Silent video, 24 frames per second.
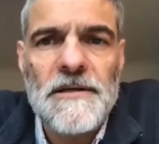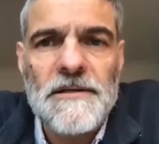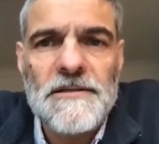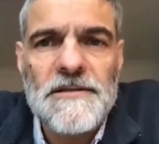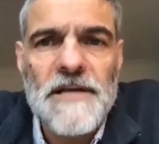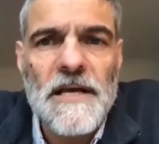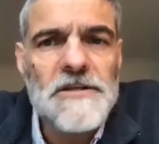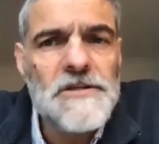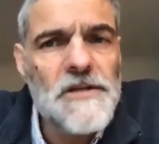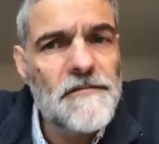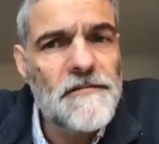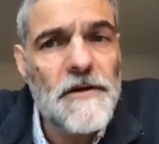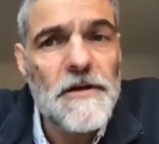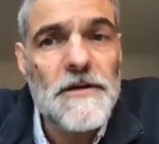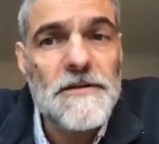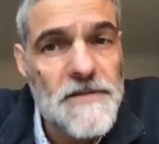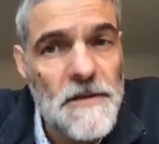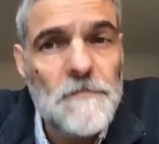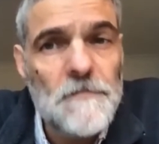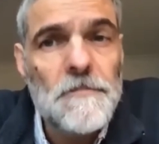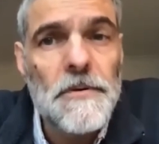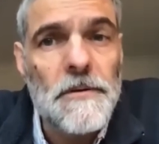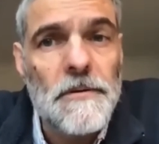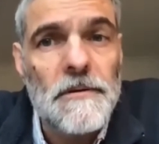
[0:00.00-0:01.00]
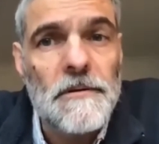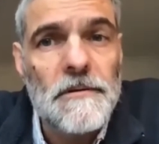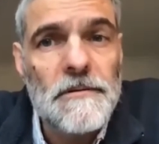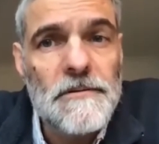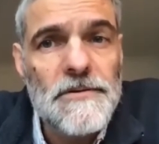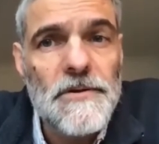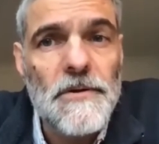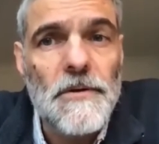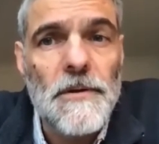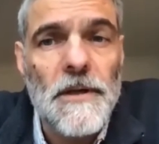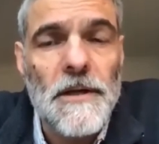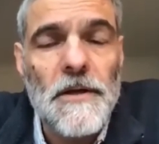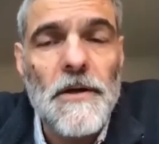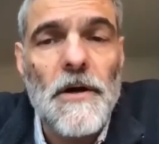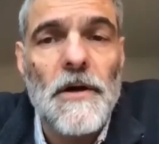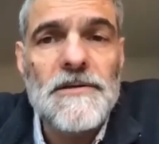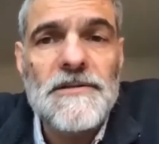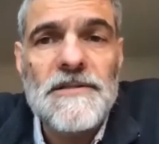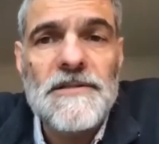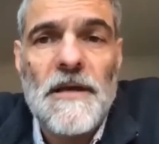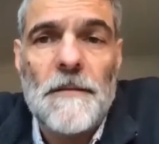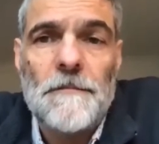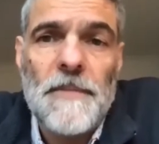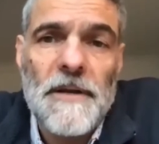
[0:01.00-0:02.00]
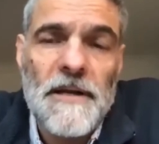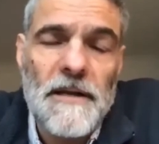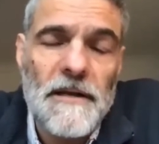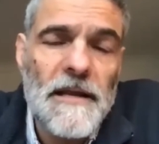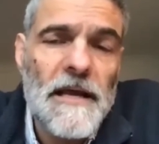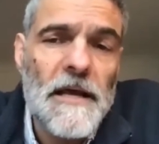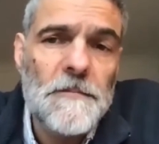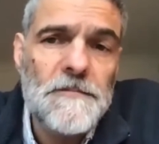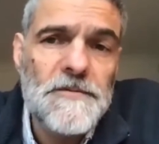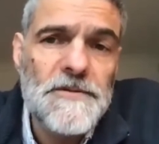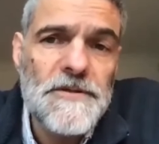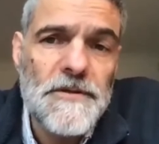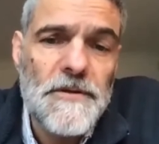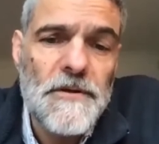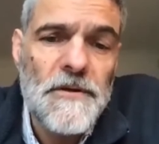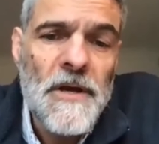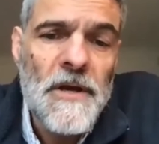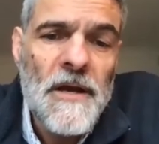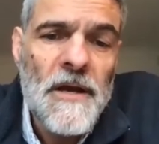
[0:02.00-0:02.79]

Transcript: It's actually a very simple tool in concept, but it helps you